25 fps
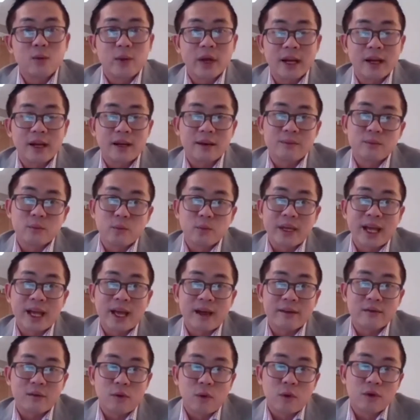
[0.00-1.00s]
where we
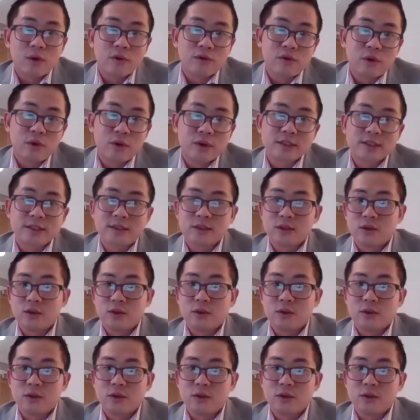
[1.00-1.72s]
have all those